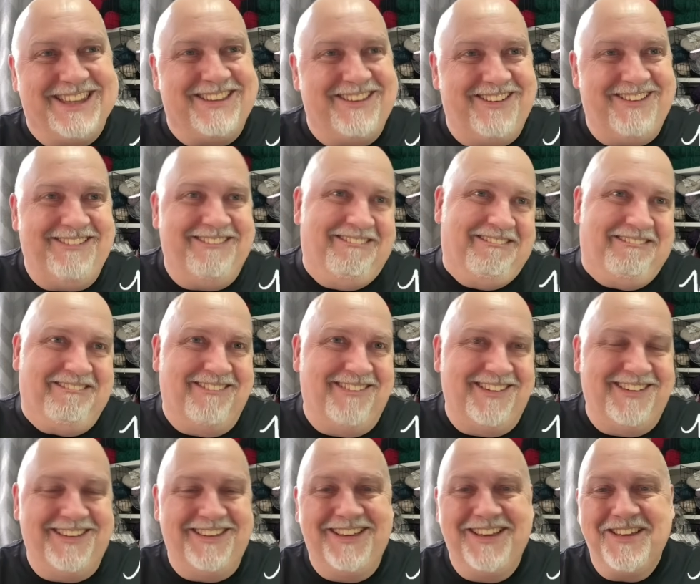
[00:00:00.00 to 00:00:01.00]

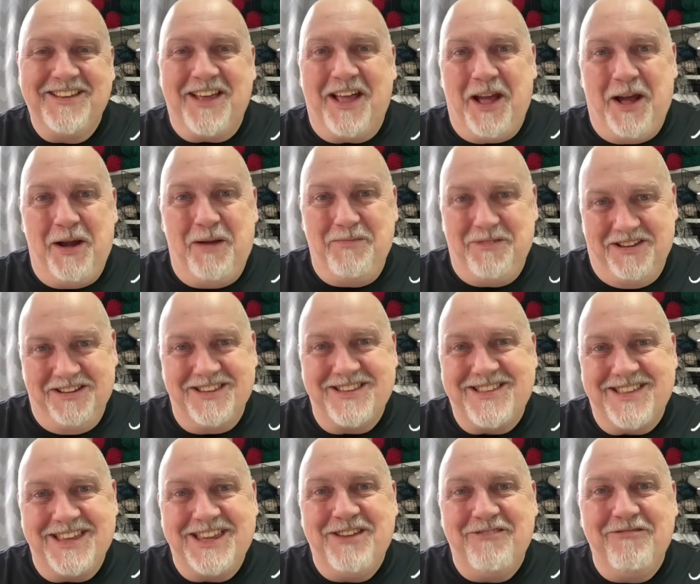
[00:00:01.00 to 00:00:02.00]
I'm going to
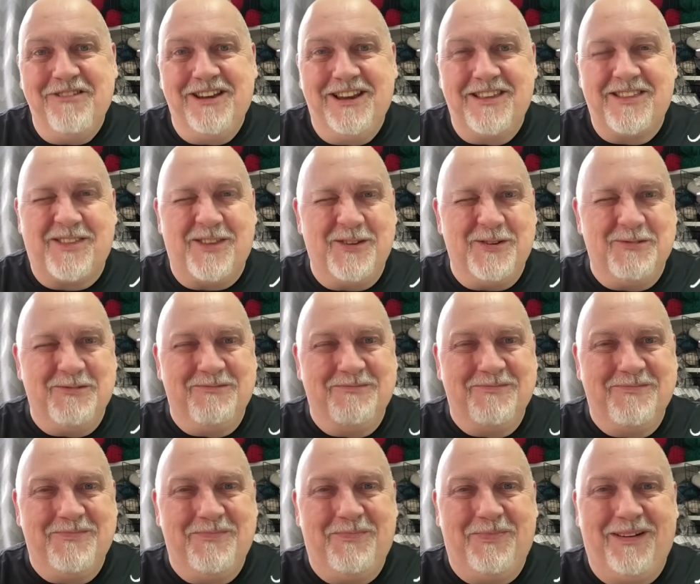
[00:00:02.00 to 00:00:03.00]
see you really soon.
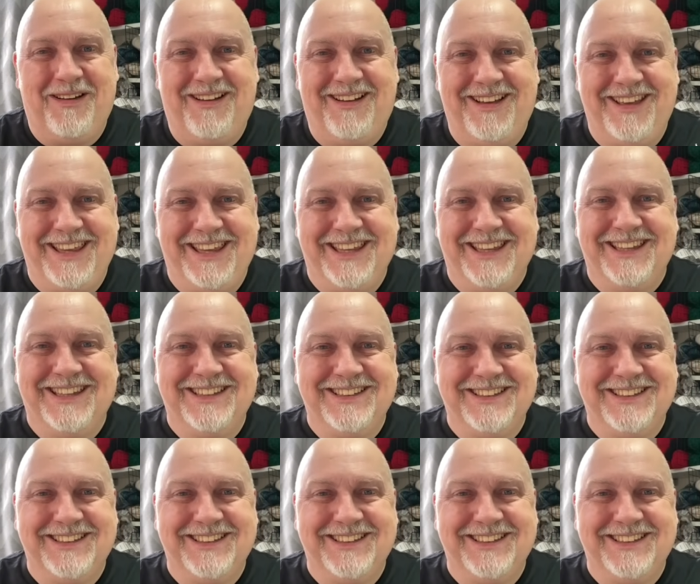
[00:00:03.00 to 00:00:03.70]
Bye.